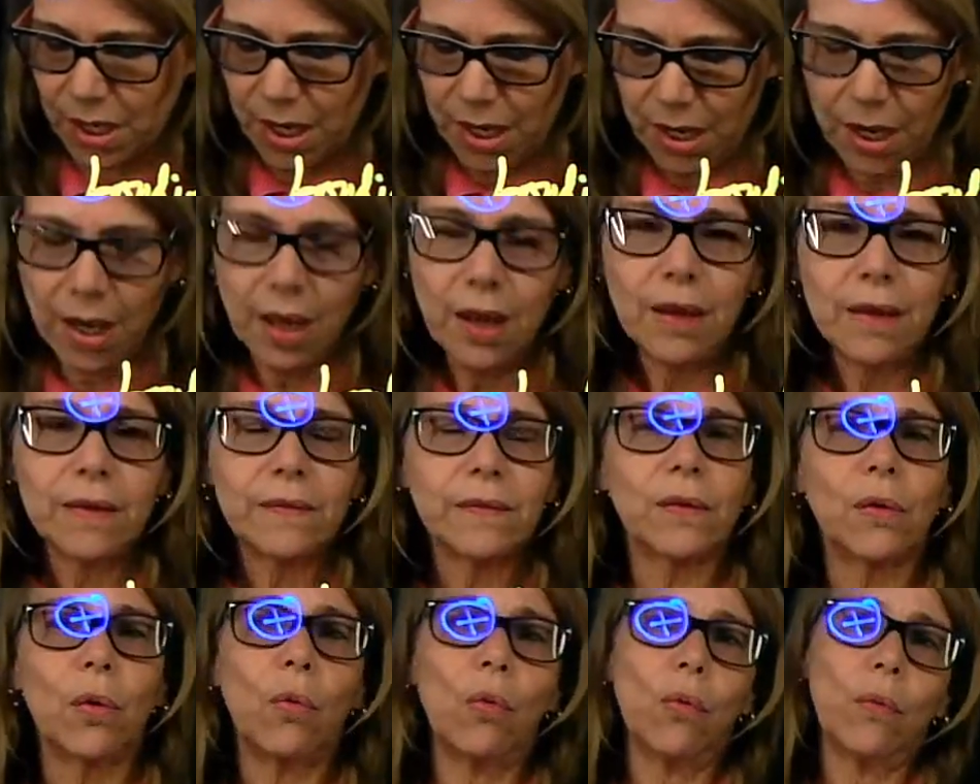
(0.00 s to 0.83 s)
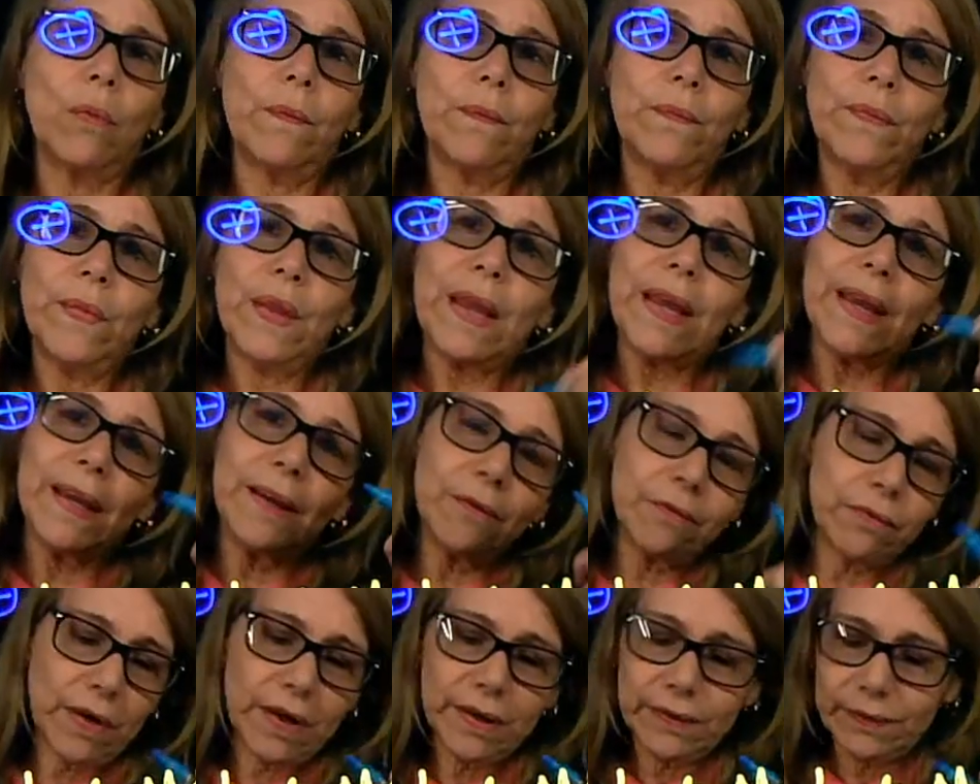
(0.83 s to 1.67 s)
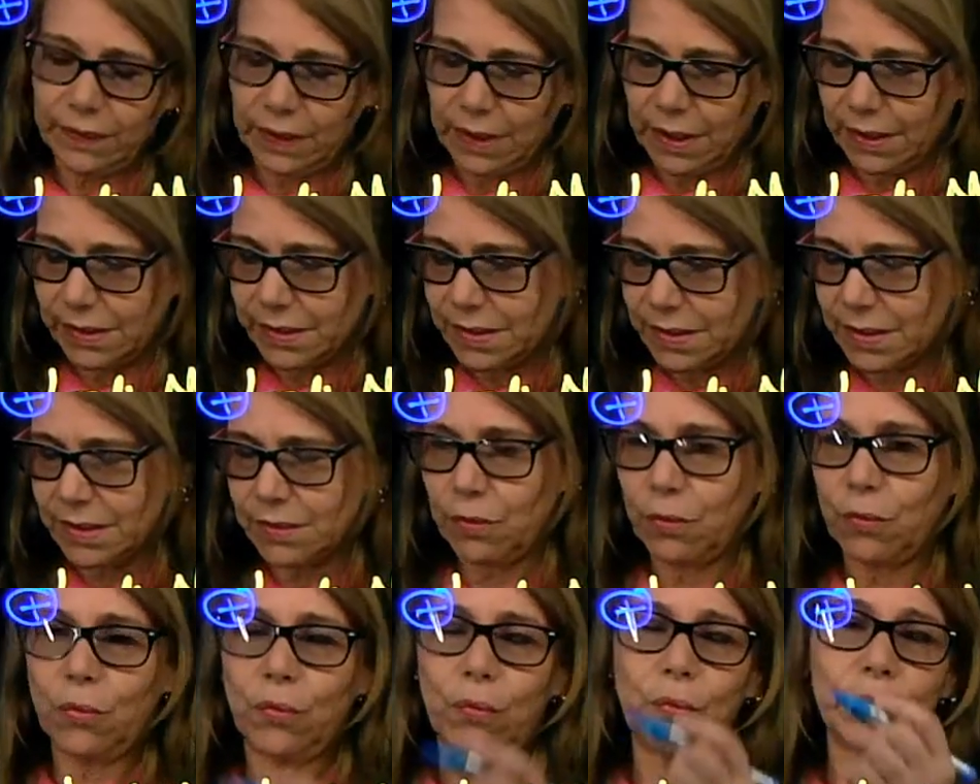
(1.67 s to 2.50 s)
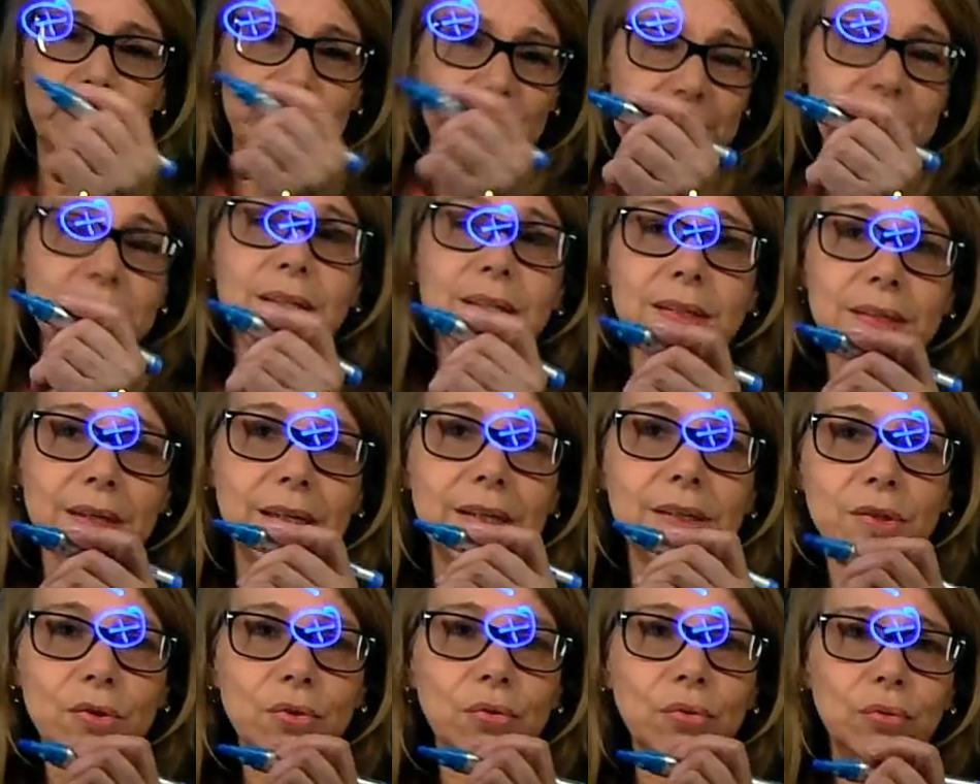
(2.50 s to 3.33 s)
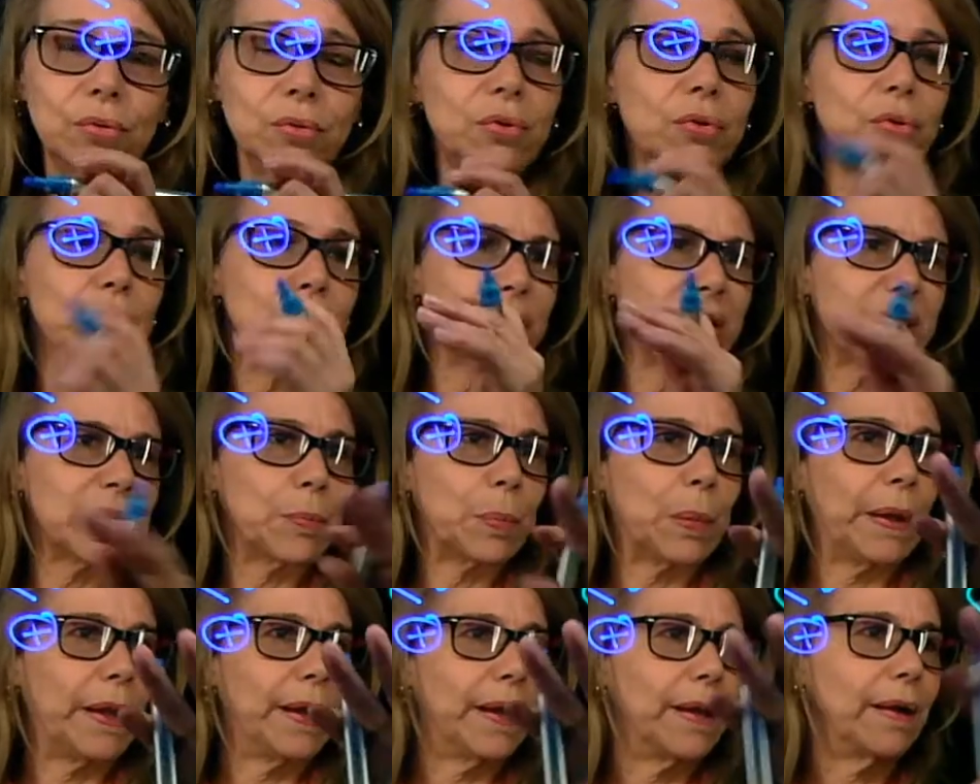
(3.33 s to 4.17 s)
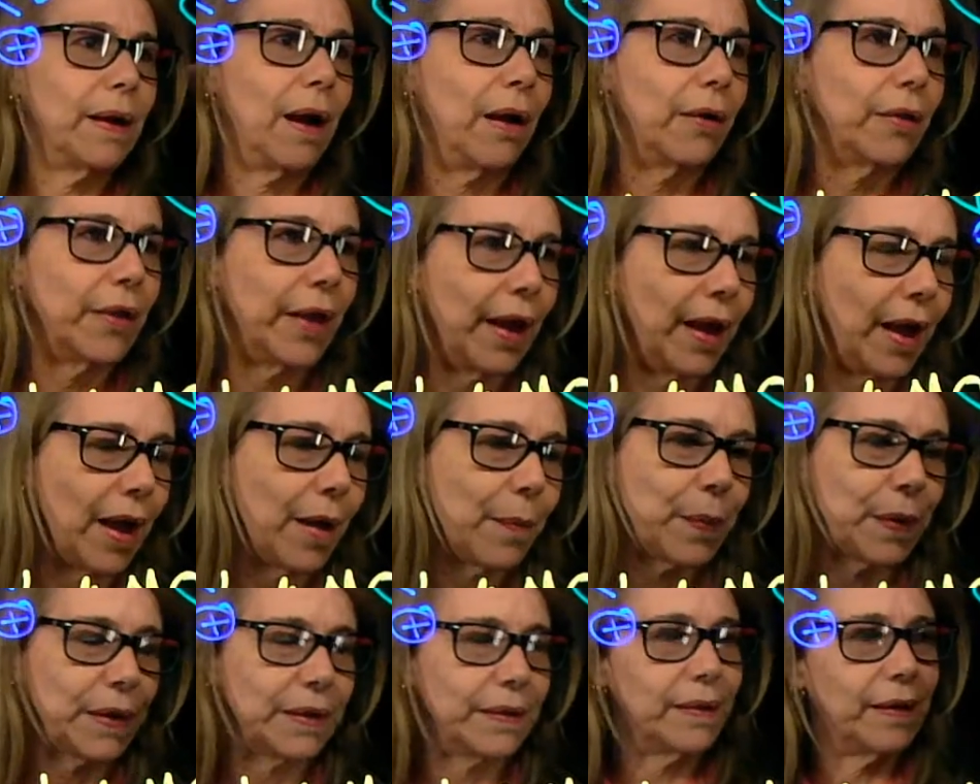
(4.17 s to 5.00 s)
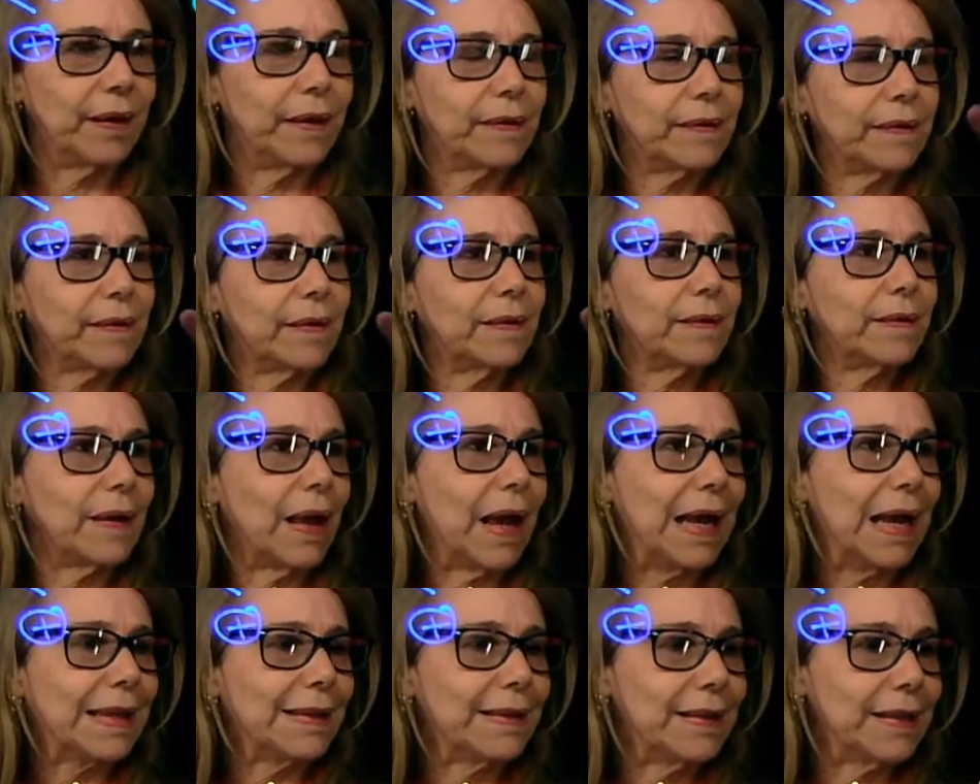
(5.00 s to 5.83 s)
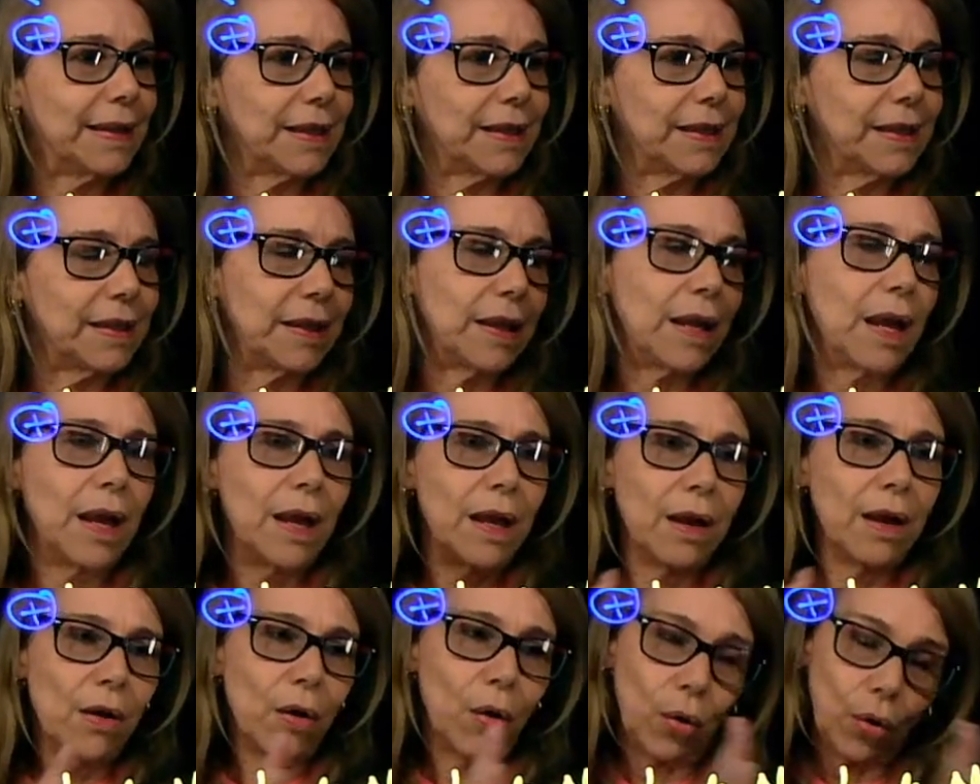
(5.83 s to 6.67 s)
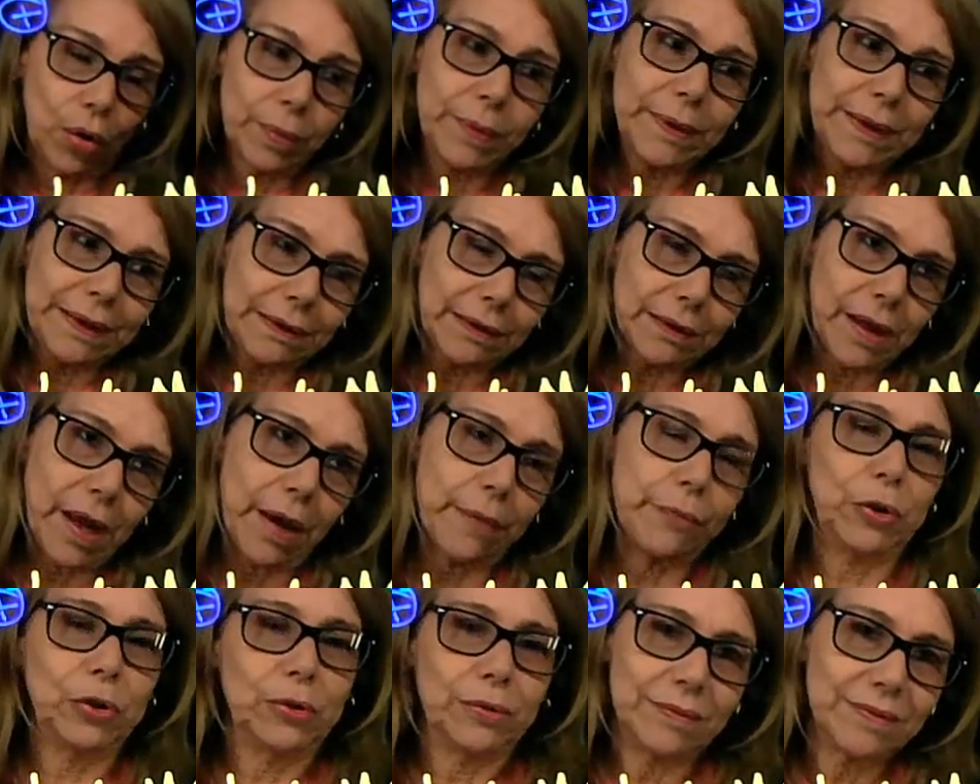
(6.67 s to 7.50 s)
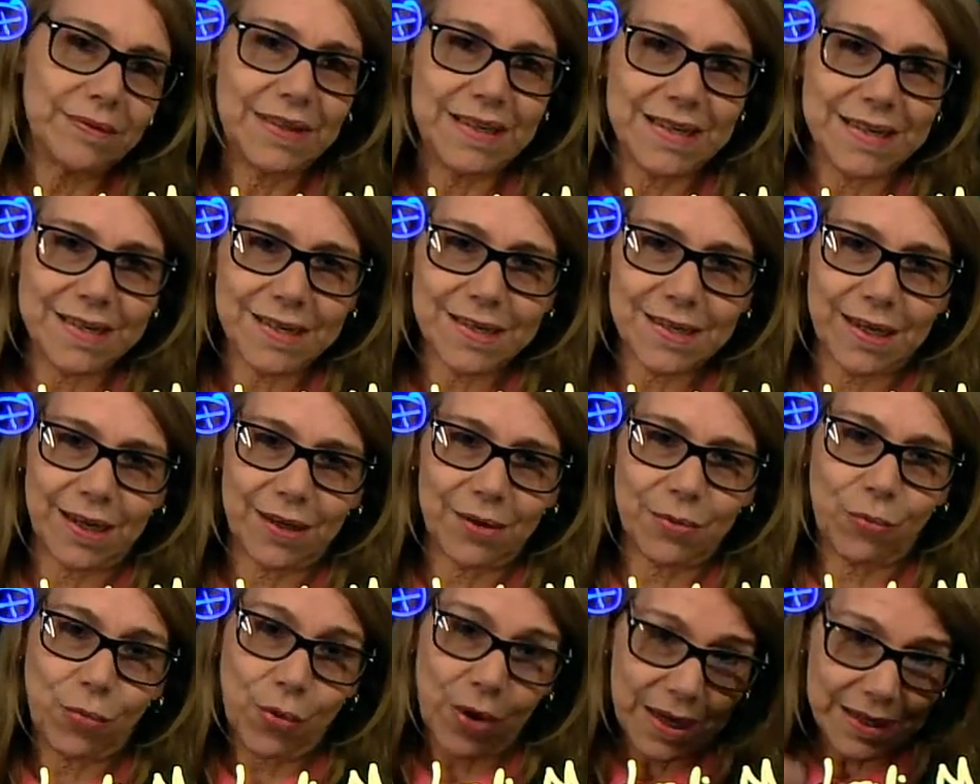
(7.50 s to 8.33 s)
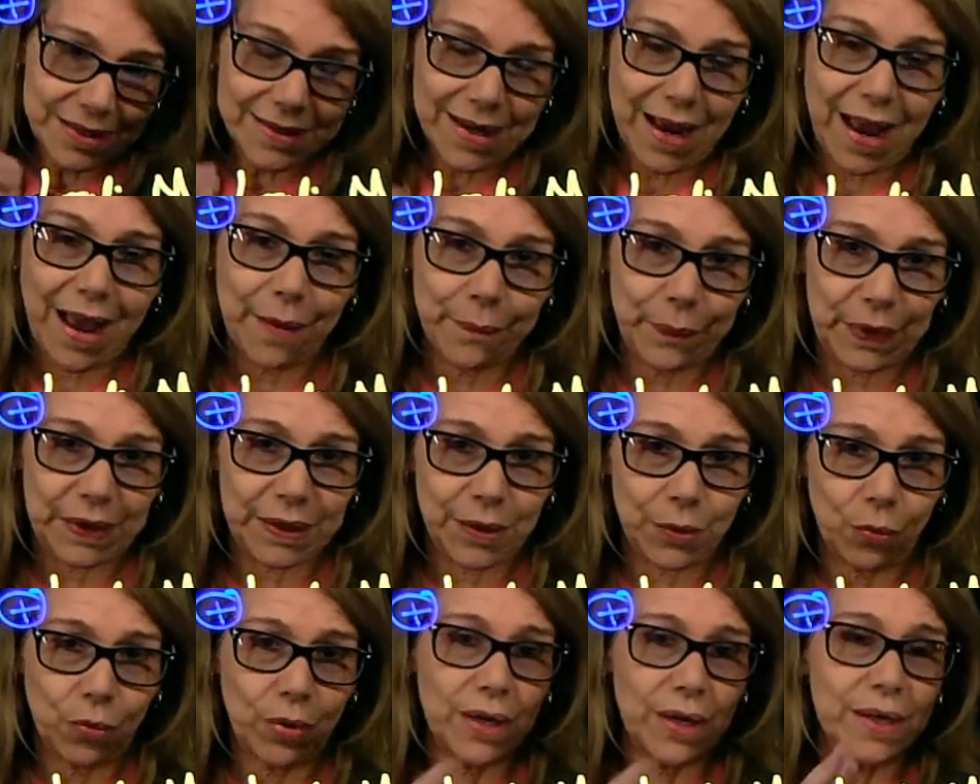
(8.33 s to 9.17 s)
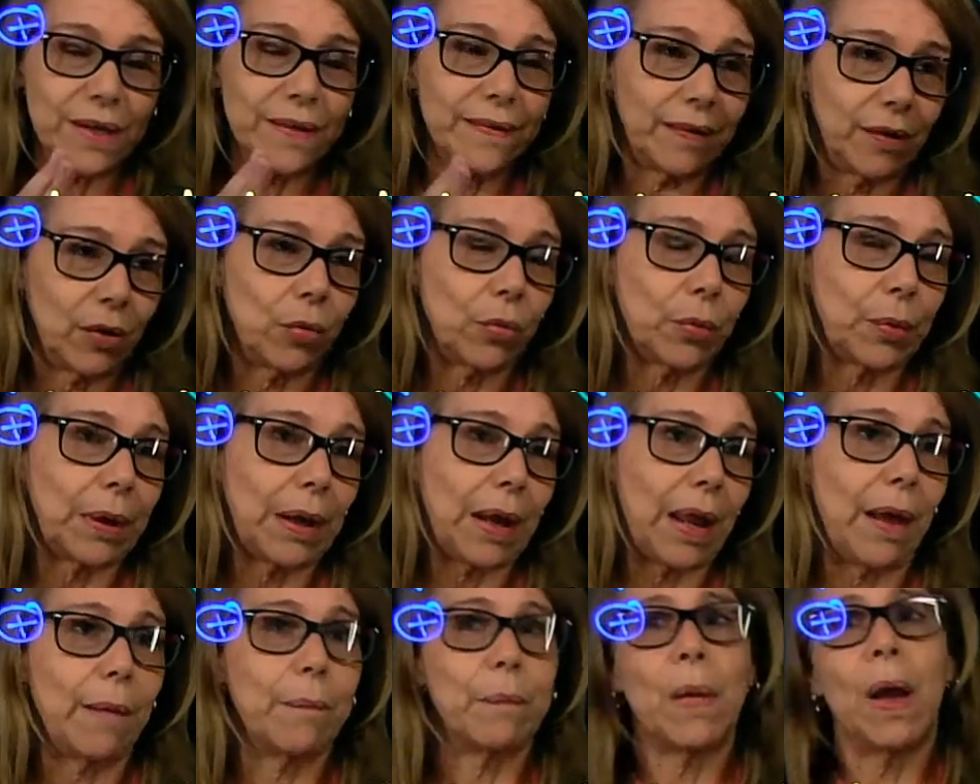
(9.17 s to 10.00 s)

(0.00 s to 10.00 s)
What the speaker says: So in resonance, this is a tool to explain how that happened. This is at the orbital level, let's say, what's happening, what is the overlap.